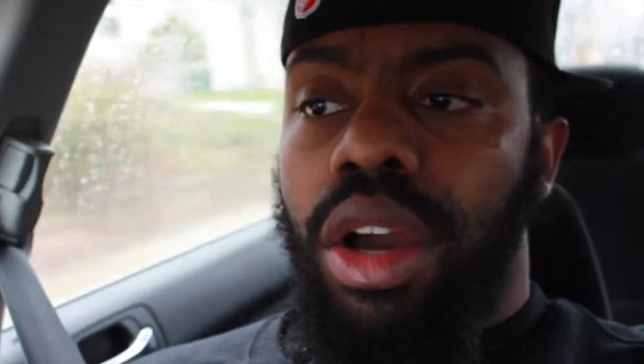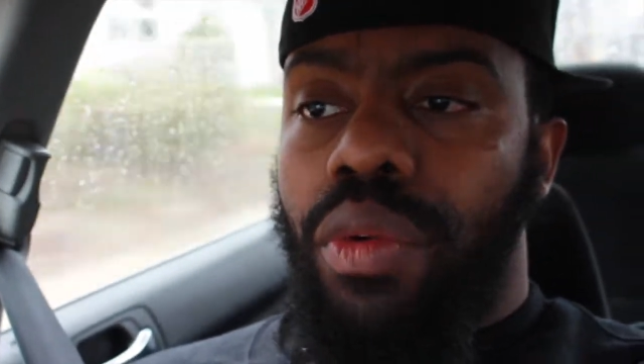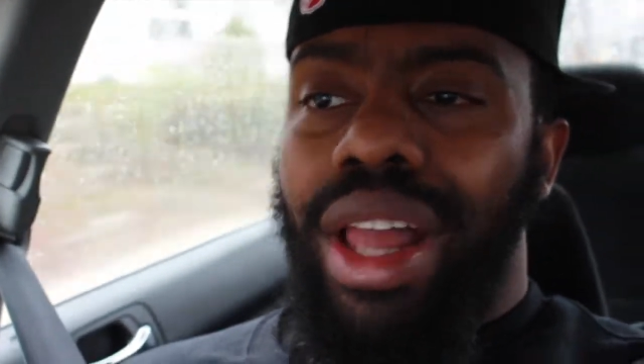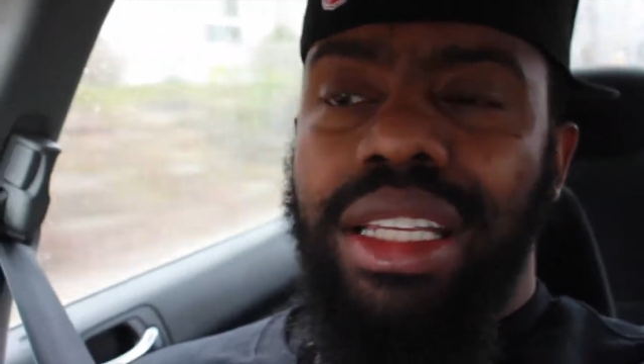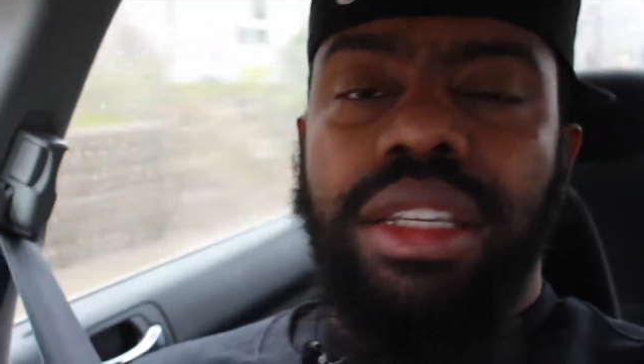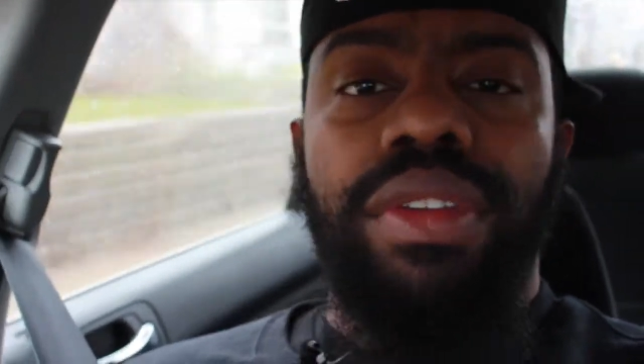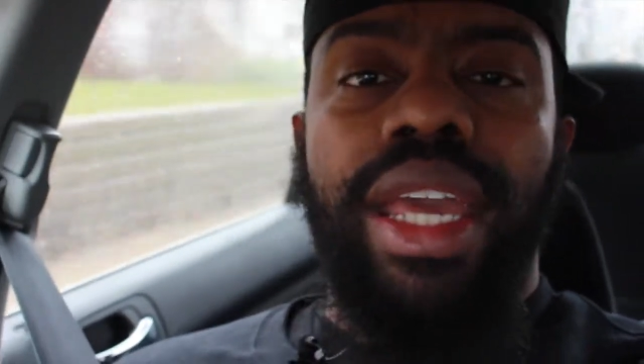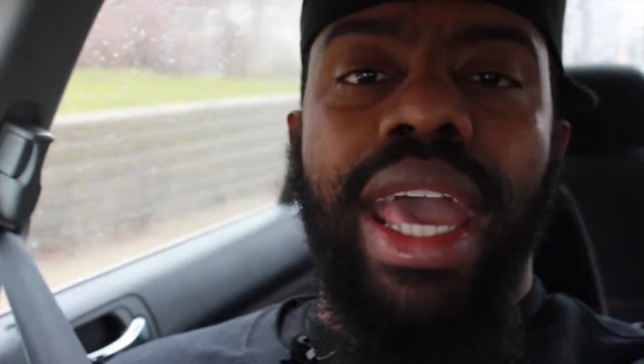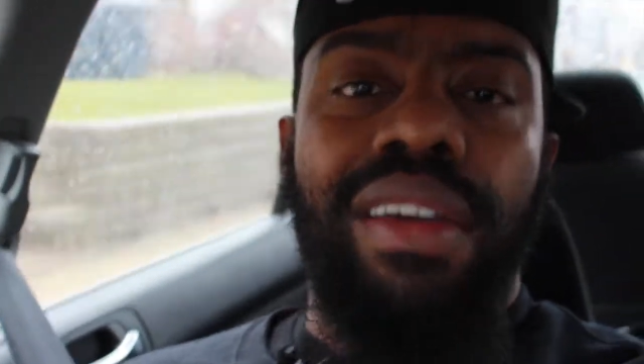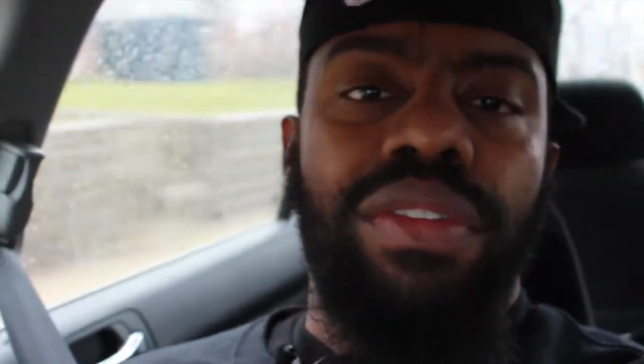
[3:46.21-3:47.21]

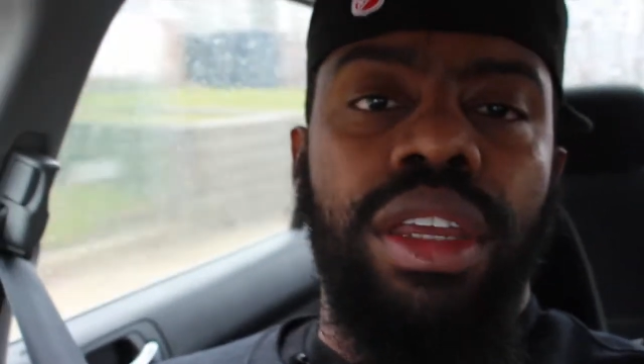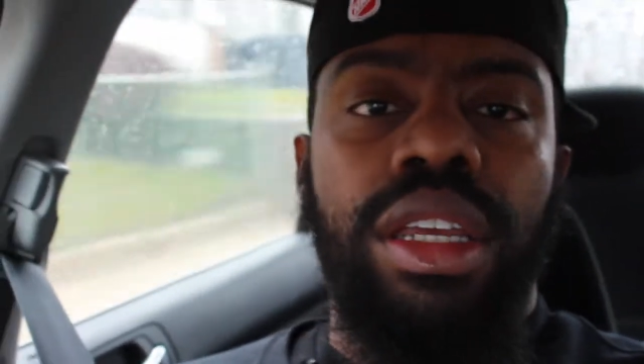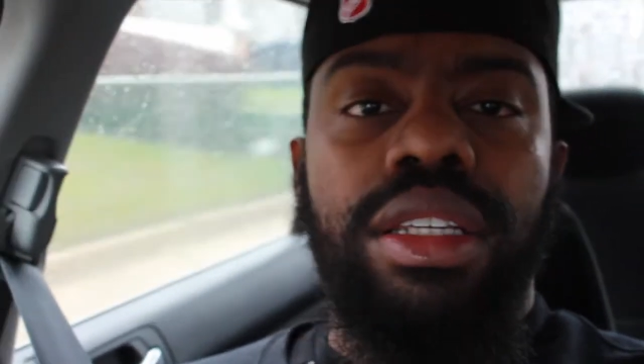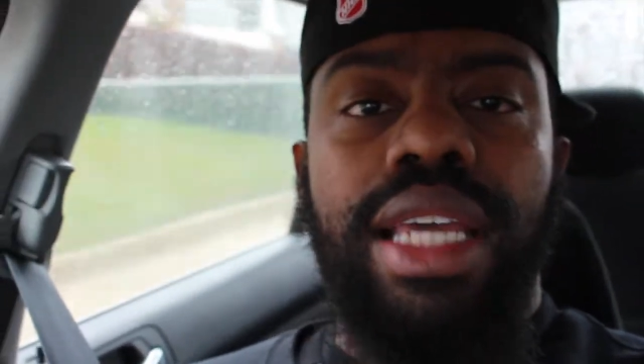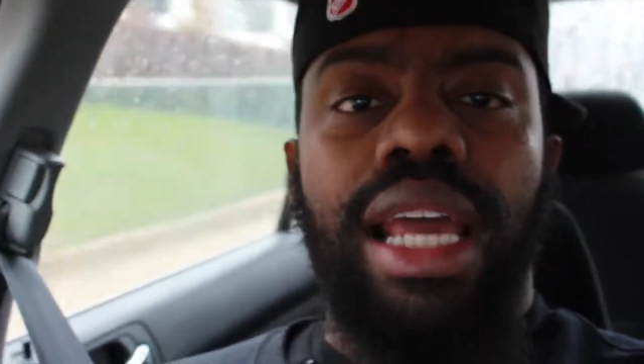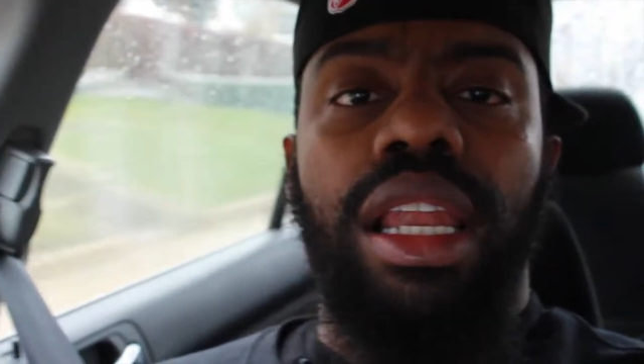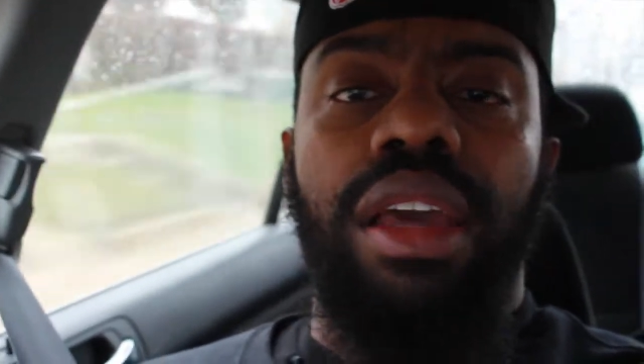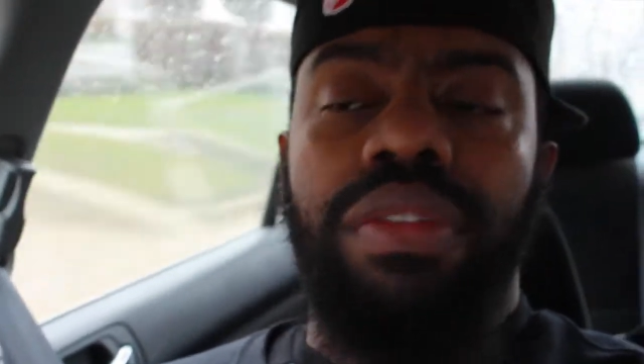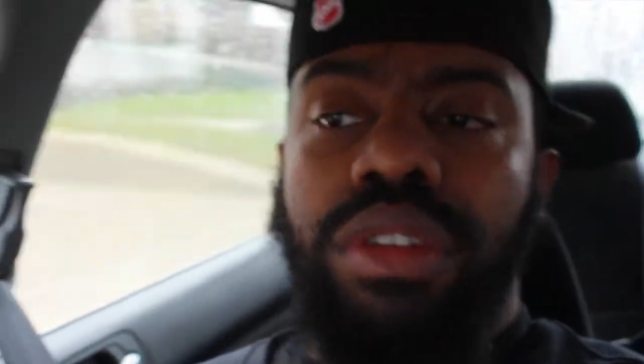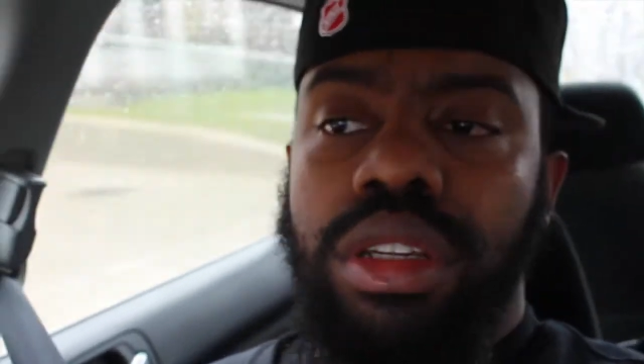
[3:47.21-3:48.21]
relatively heavy
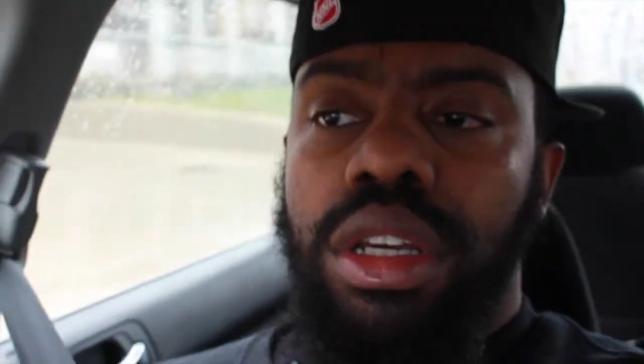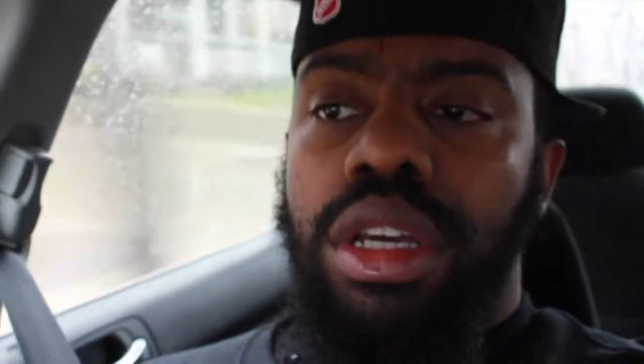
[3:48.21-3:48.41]
deadlift